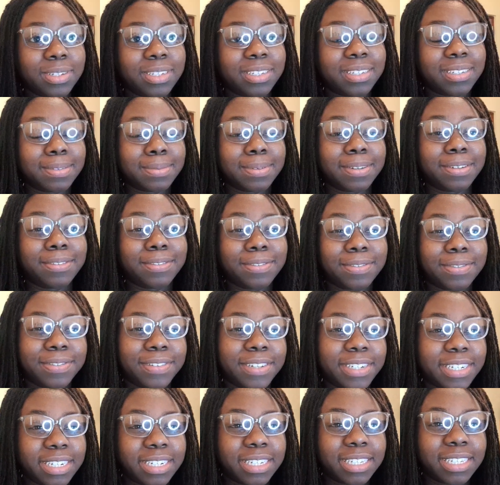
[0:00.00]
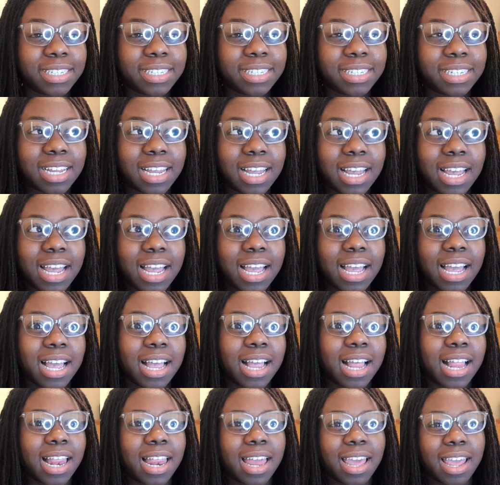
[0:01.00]
this is my first
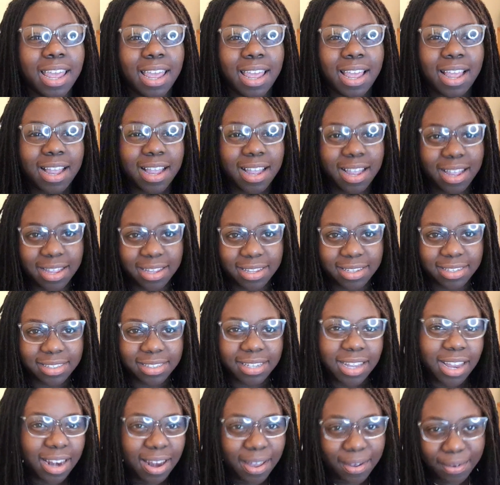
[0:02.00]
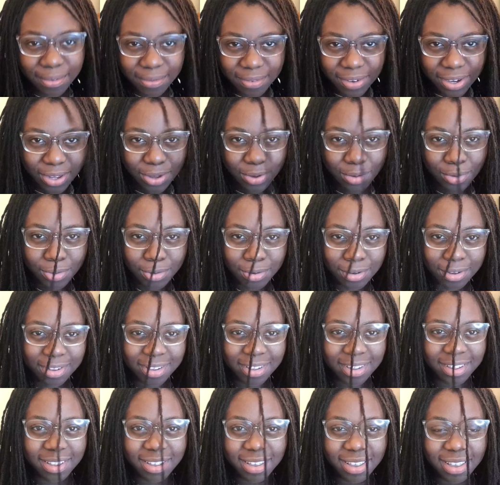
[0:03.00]
sit down video
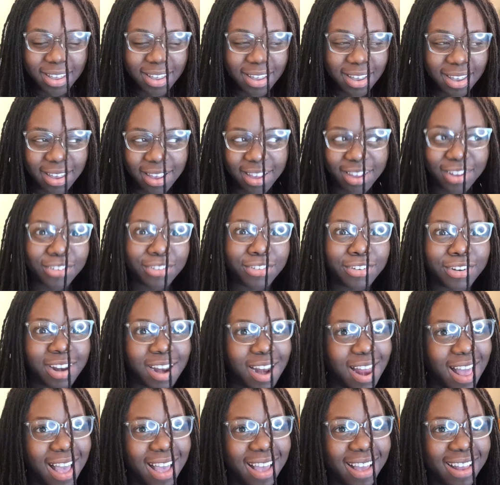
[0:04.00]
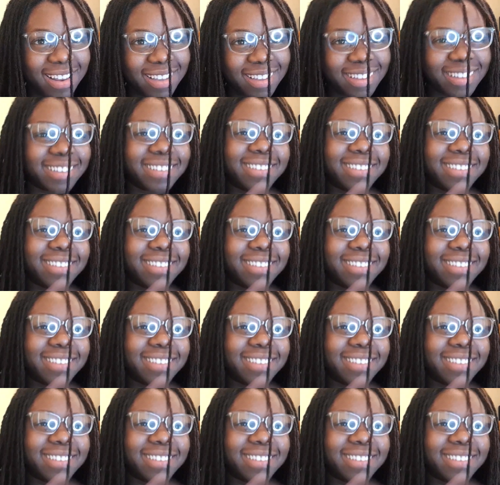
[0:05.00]
in Trinidad.